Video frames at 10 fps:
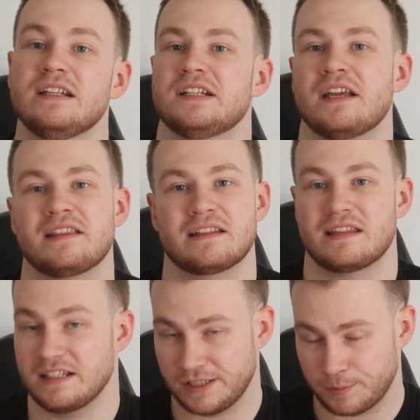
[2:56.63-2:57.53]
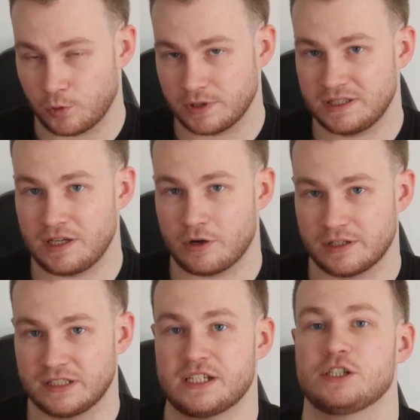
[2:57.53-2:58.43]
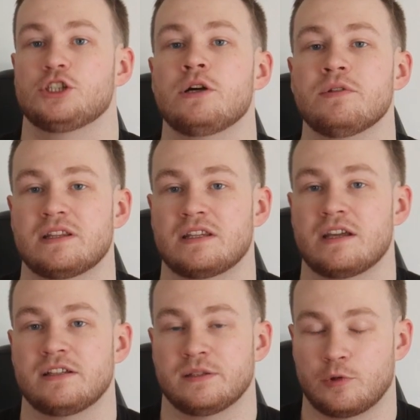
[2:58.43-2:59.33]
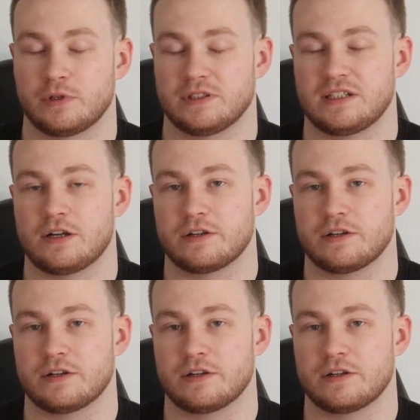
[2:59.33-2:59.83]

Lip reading: say that they supported the artist and show that they supported the